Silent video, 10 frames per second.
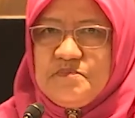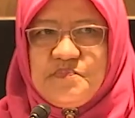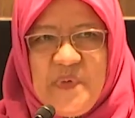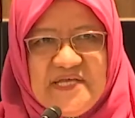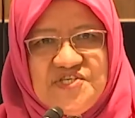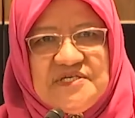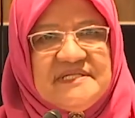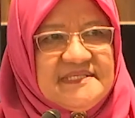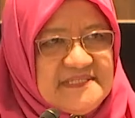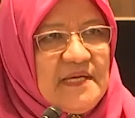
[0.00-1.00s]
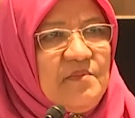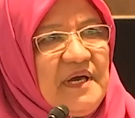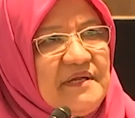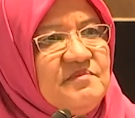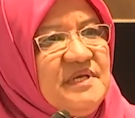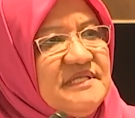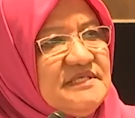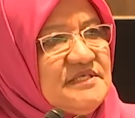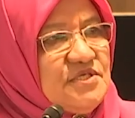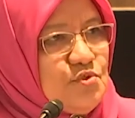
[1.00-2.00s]
patience, sabar
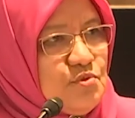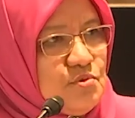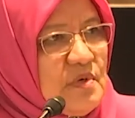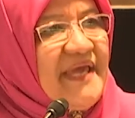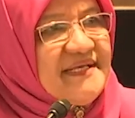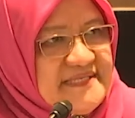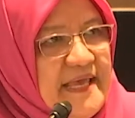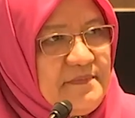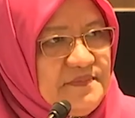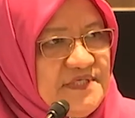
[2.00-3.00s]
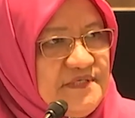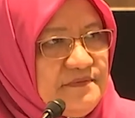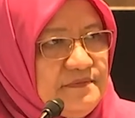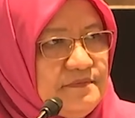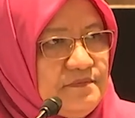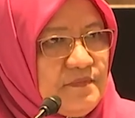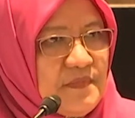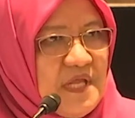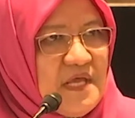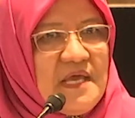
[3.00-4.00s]
means you accept.
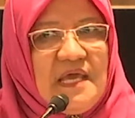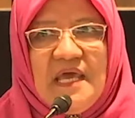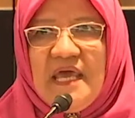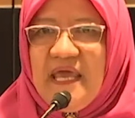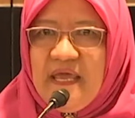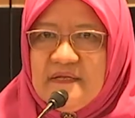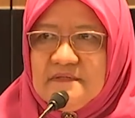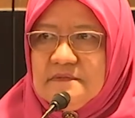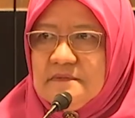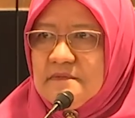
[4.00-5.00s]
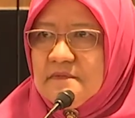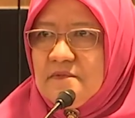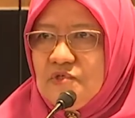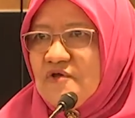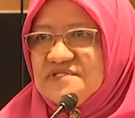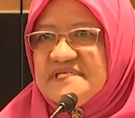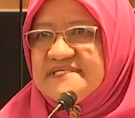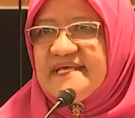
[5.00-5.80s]
And not just